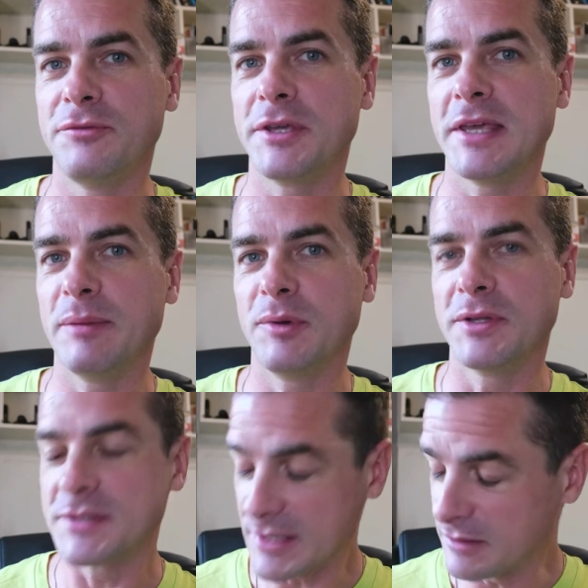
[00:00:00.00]
cable
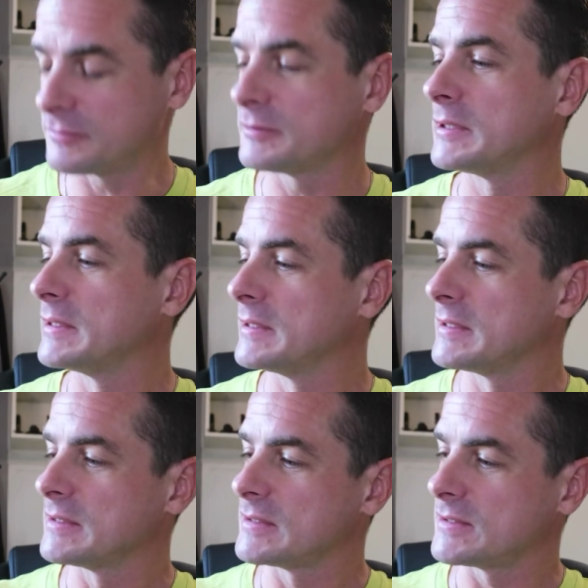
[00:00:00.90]
itself.
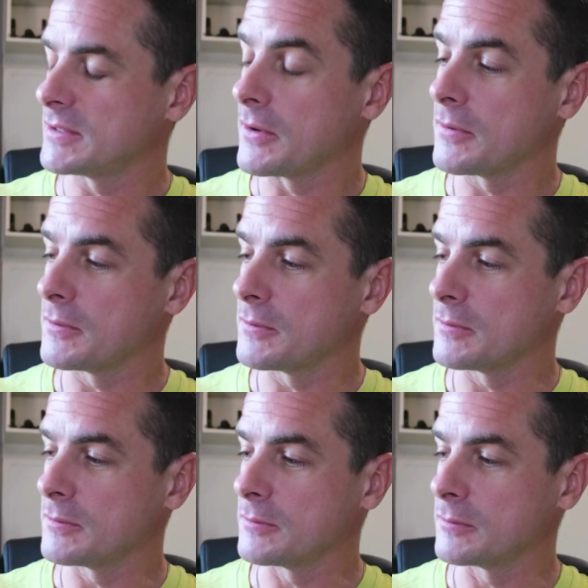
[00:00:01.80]

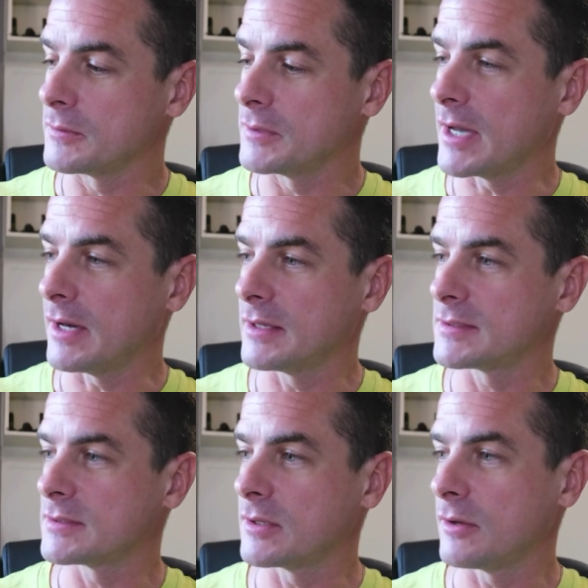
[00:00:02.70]
So yeah,
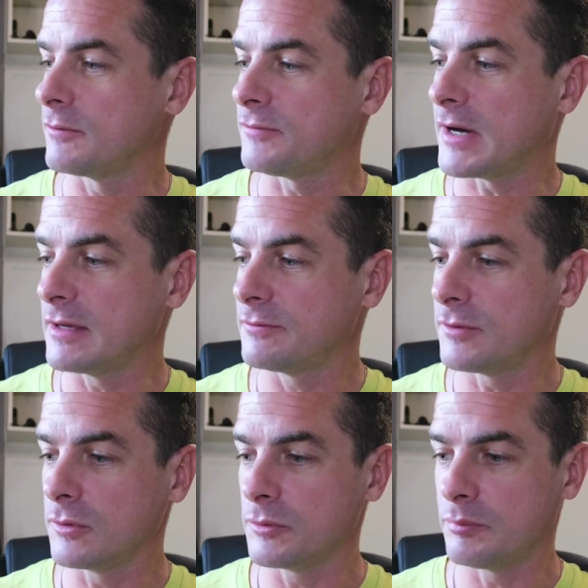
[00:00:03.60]
it's a
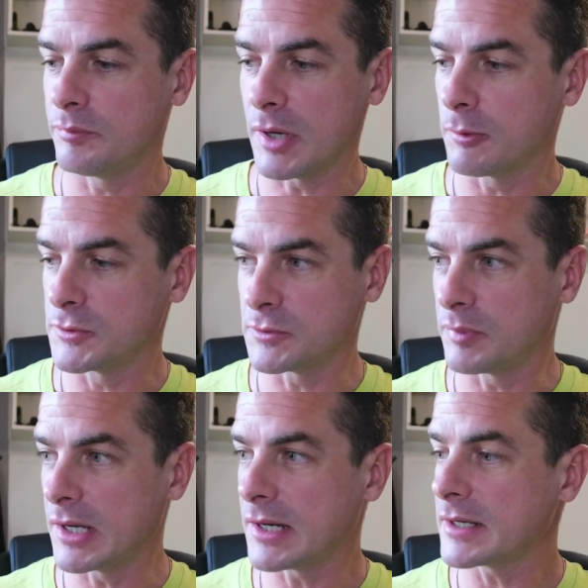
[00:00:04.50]
5-volt power
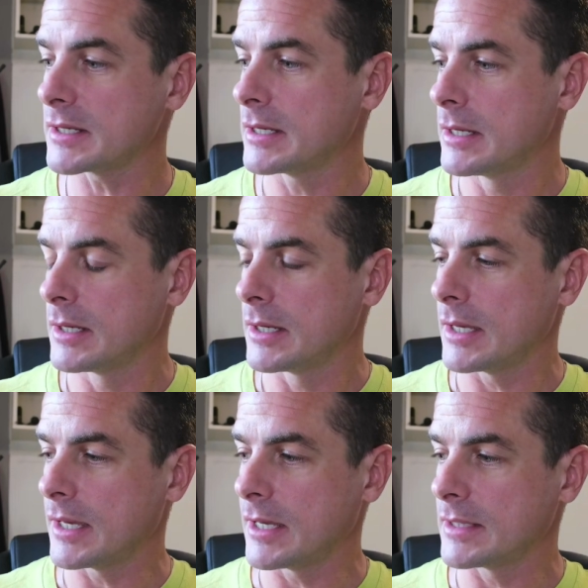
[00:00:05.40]
supply.
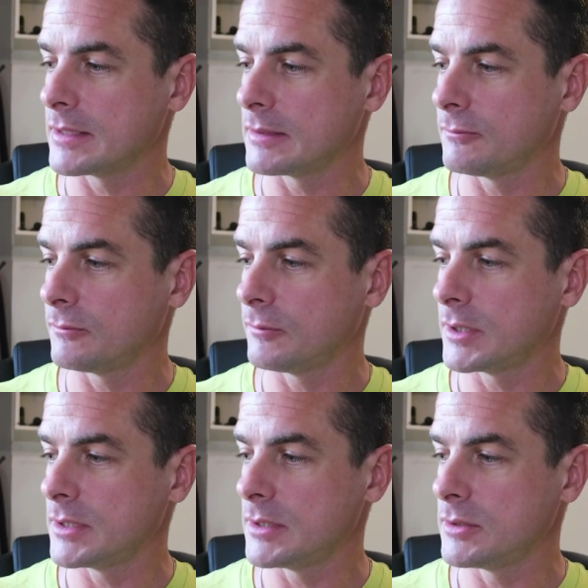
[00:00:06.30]
And
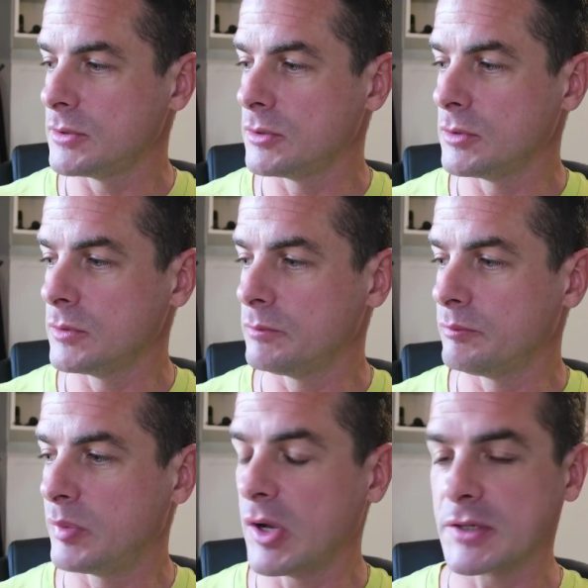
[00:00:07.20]
when you
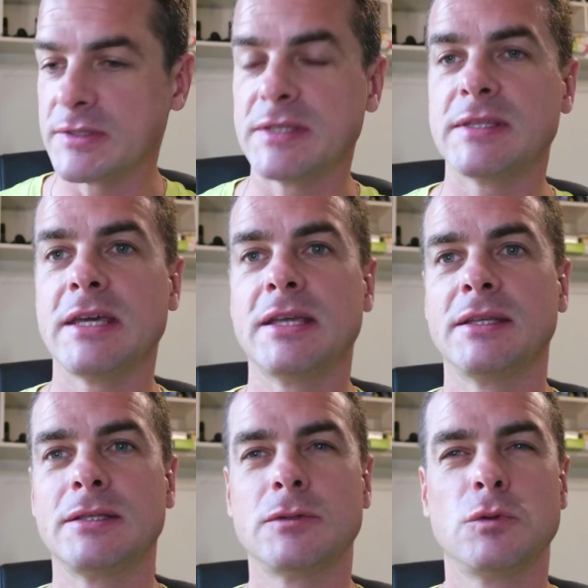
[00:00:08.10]
plug this in,
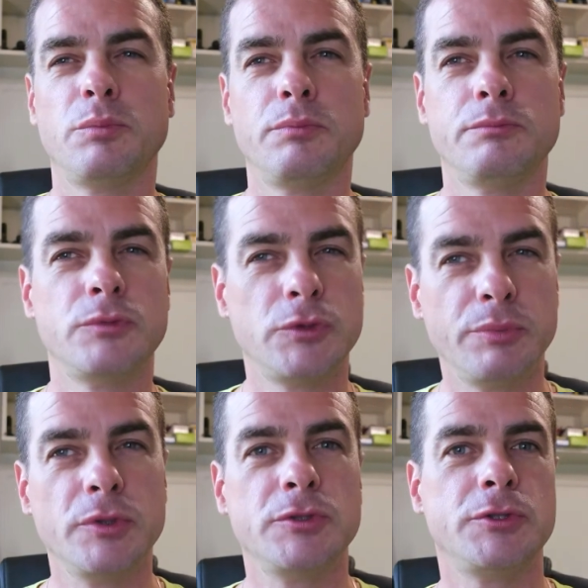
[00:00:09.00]
it's
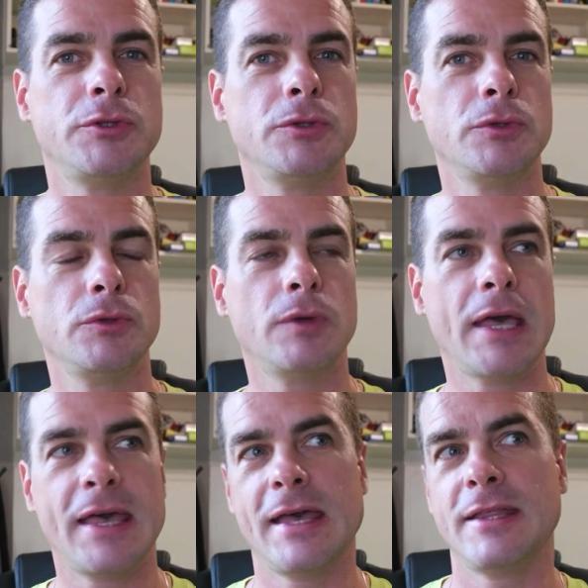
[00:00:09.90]
supposed to
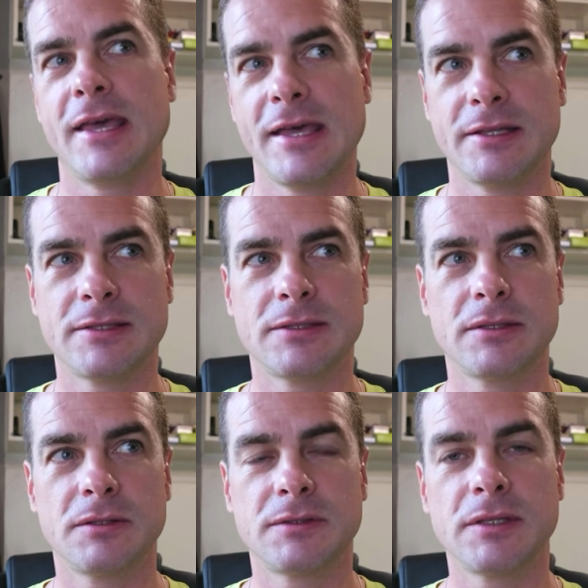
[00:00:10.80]
enhance
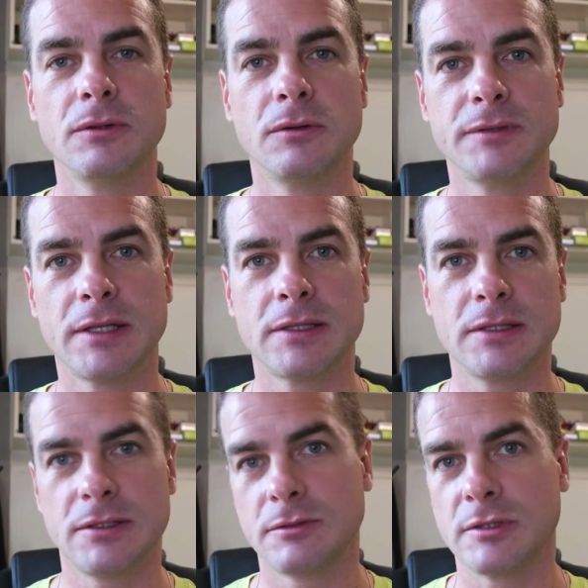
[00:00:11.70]
the signal that
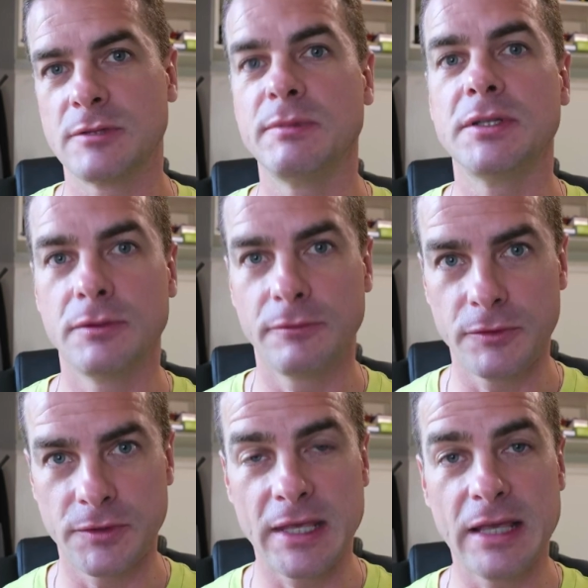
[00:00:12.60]
is transmitted
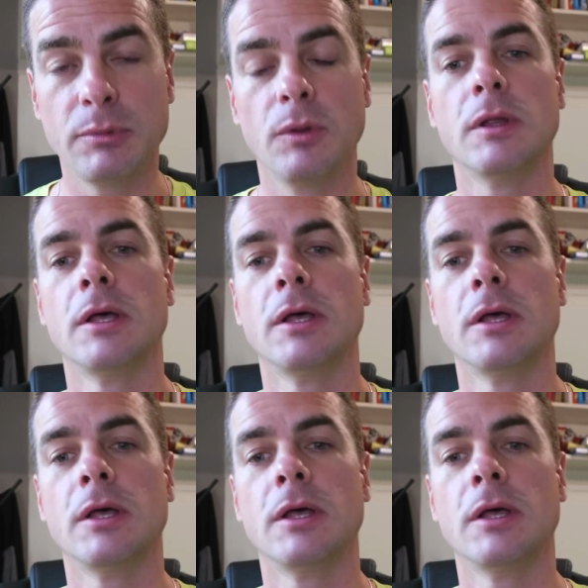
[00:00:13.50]
over the cable.